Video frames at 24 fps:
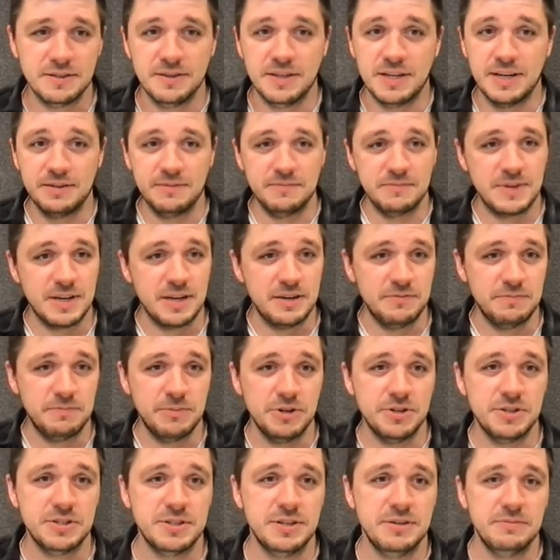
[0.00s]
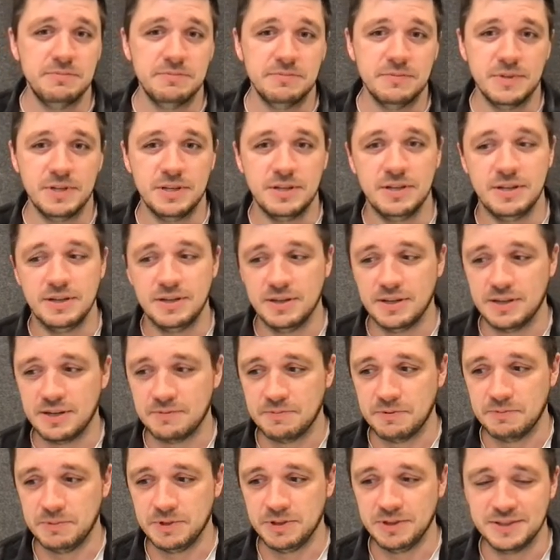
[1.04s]
And that kind of brings them uh,
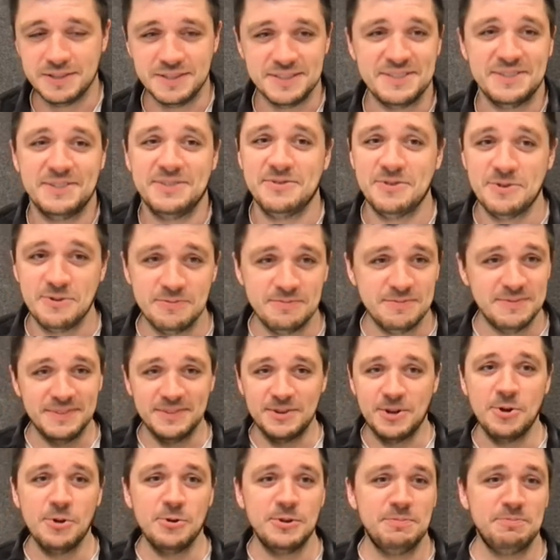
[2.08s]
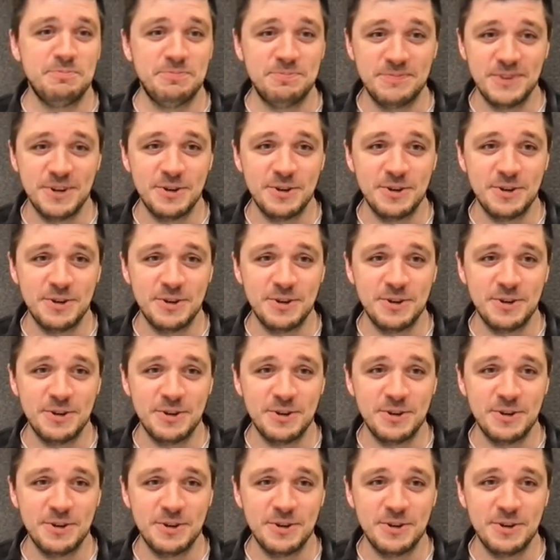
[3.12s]
capabilities, all the, all, the,